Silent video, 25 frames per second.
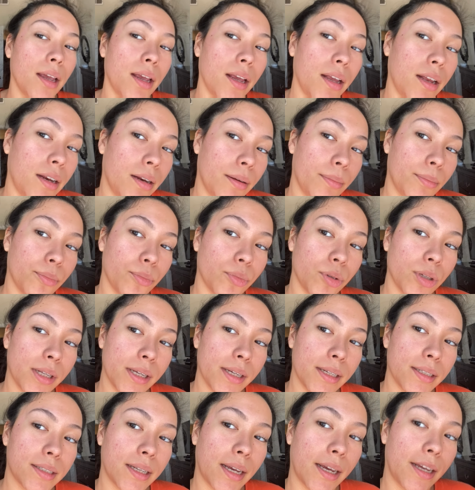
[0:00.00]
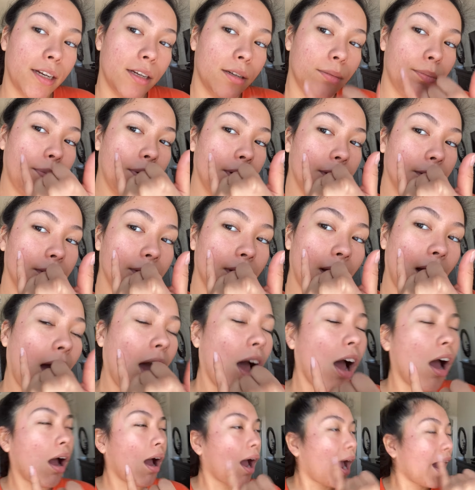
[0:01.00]
and I'm really excited, but
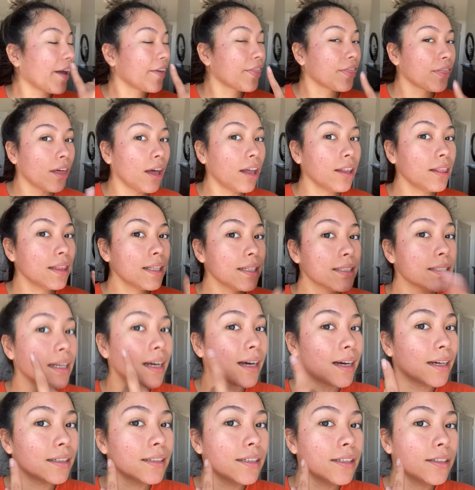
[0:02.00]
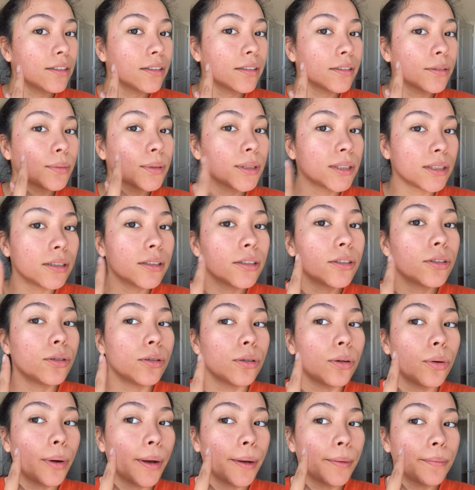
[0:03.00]
I thought this acne scar was gonna go
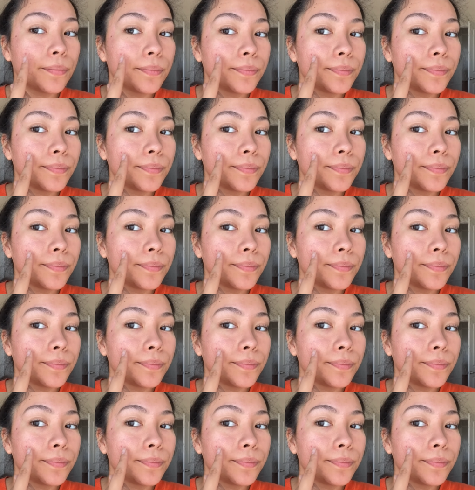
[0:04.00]
away.